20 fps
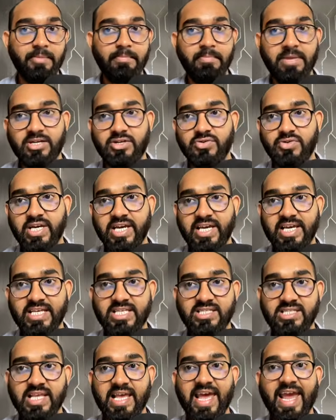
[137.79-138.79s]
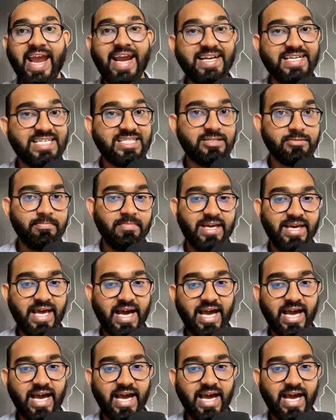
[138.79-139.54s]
but today is 18th May.